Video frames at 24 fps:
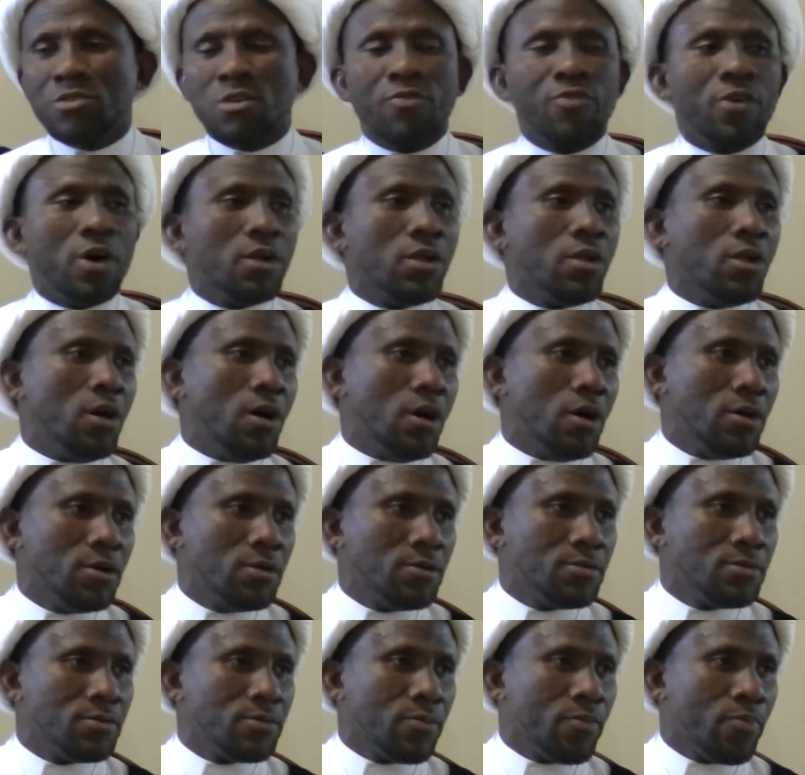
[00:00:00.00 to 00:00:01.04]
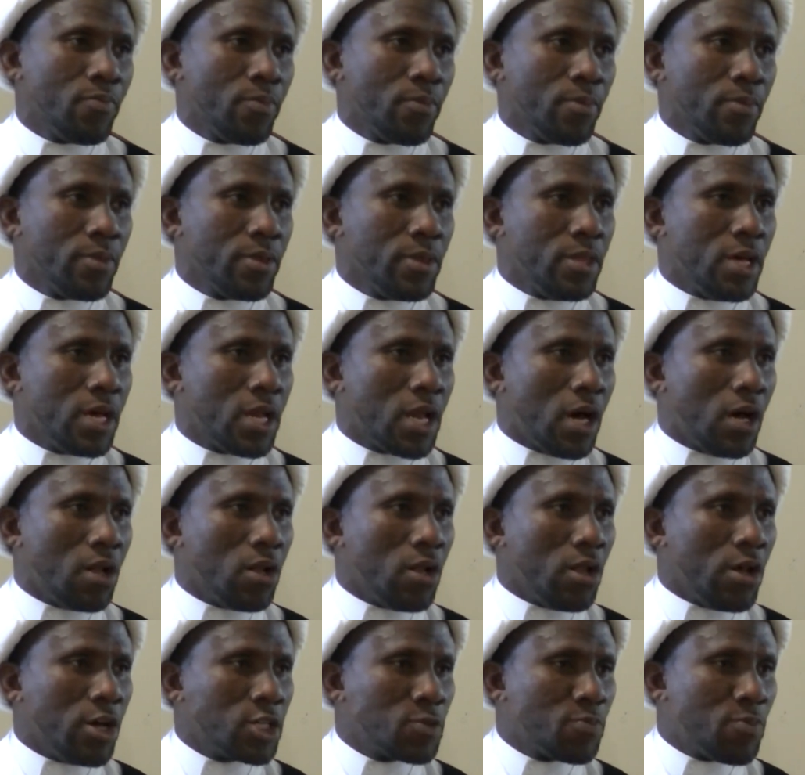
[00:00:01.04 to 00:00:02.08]
of Allah that
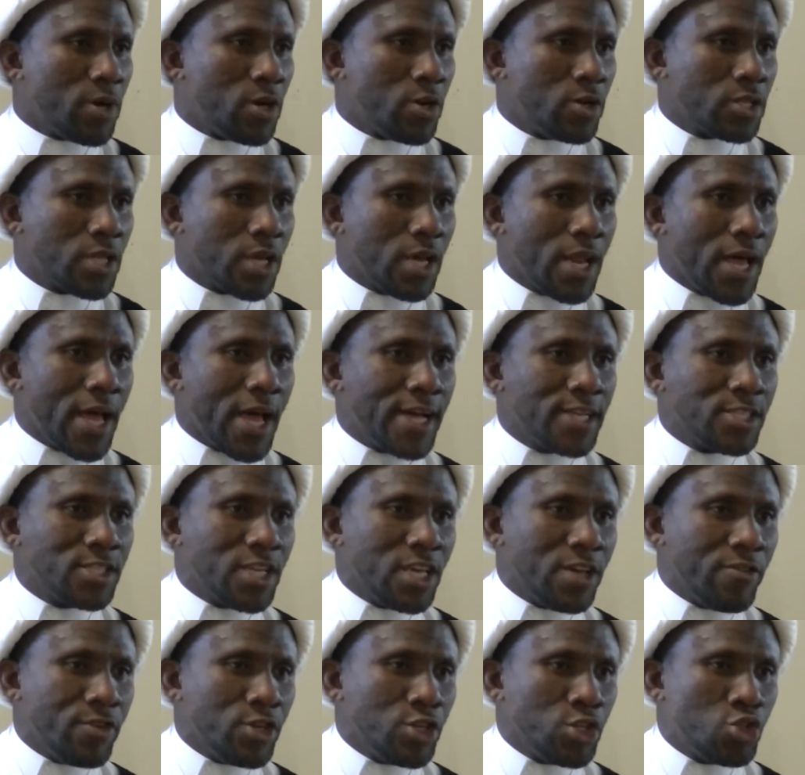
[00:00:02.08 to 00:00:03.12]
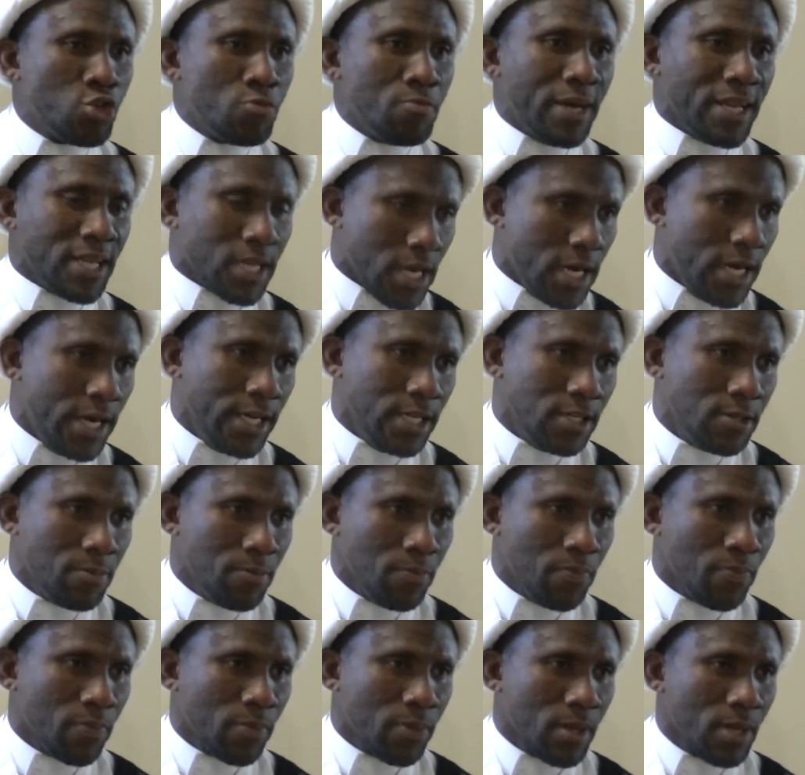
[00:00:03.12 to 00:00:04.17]
Allah subhanahu wa ta'ala has given to mankind.
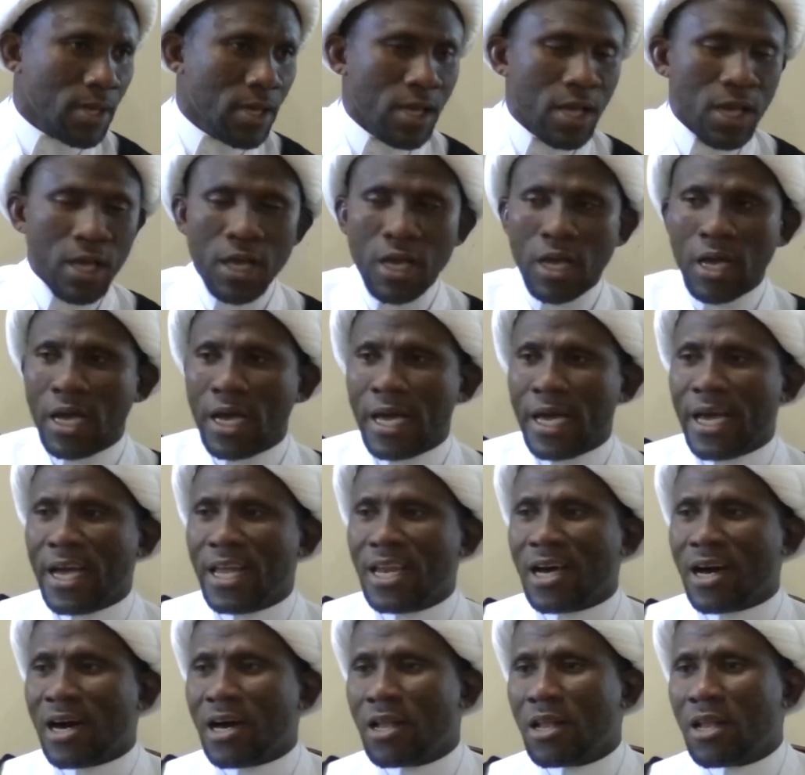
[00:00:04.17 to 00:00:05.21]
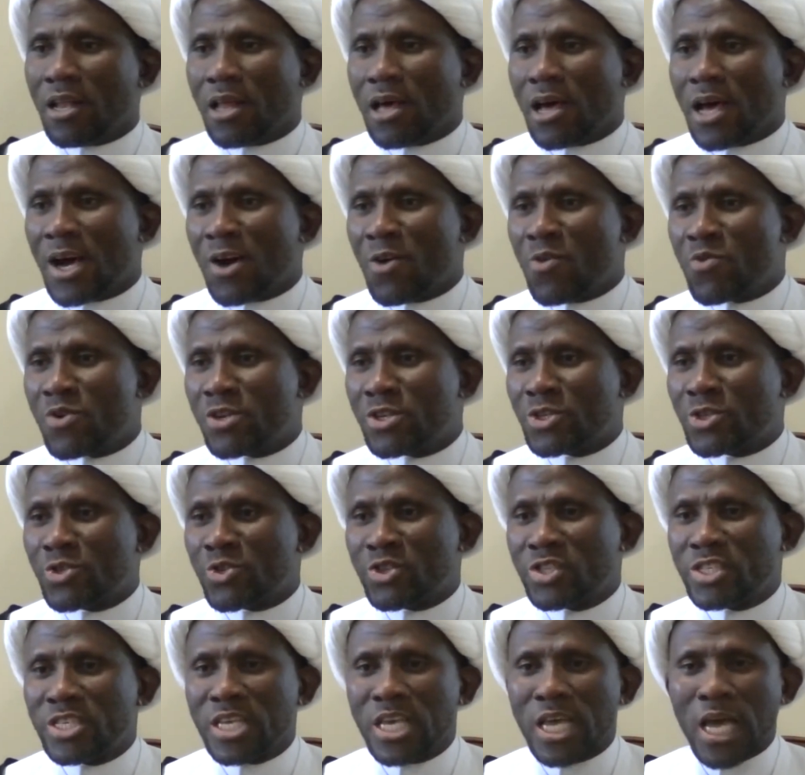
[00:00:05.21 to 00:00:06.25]
And Allah wants to
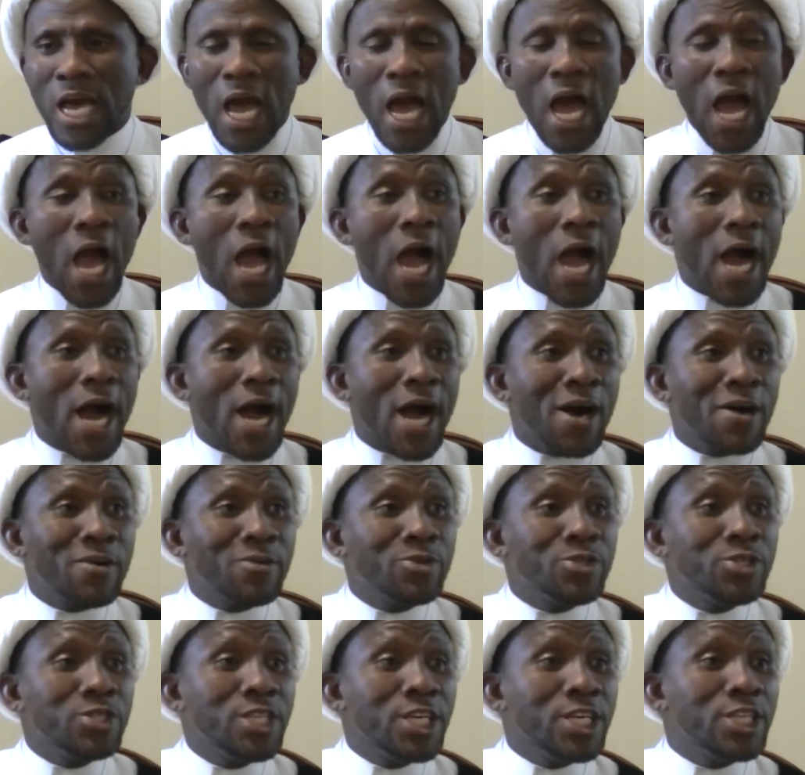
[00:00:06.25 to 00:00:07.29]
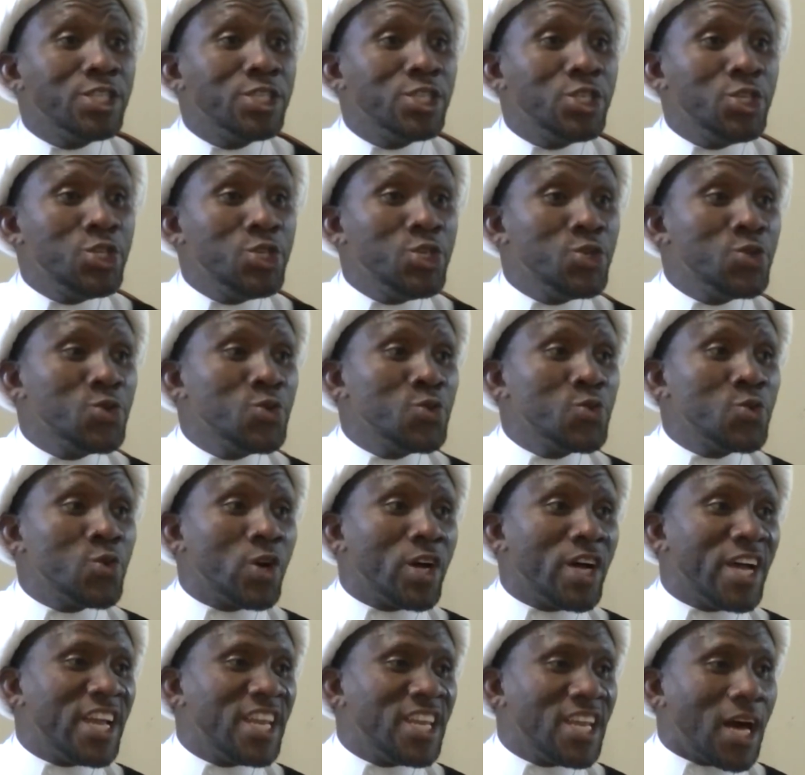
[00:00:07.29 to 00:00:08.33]
see how did you
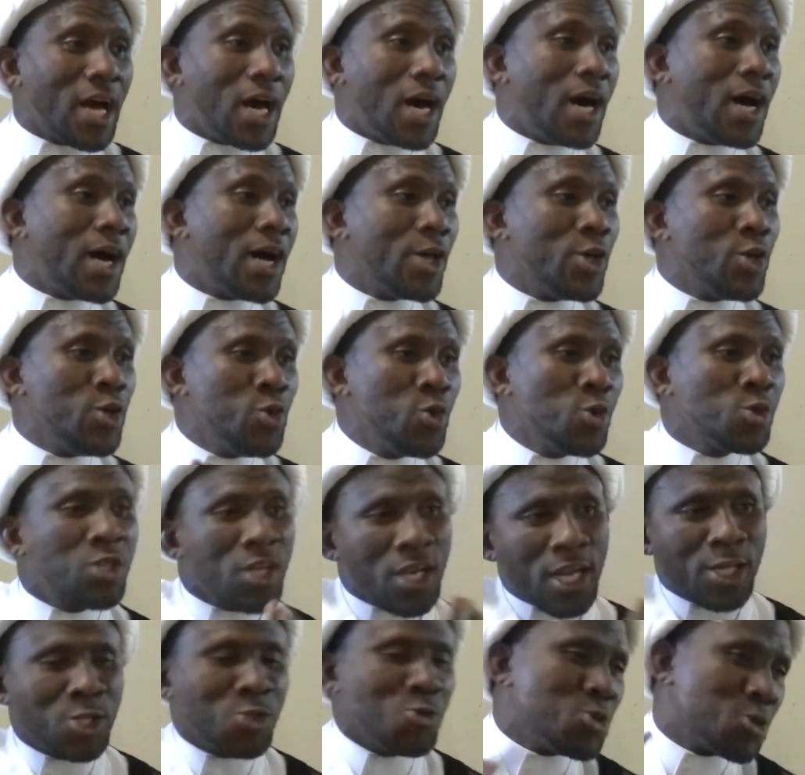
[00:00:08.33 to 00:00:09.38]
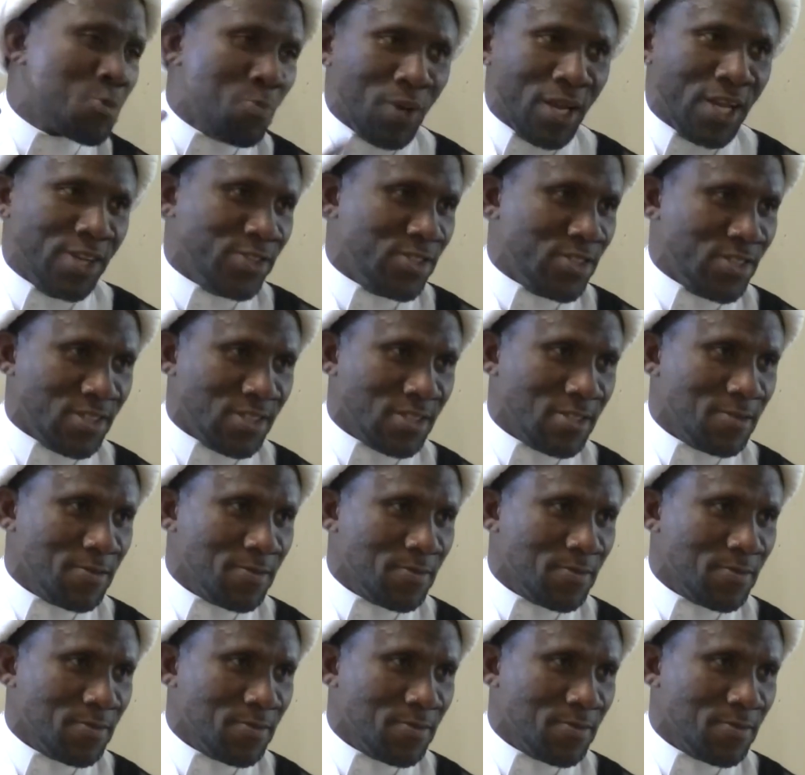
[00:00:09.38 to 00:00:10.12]
and I utilize those blessings.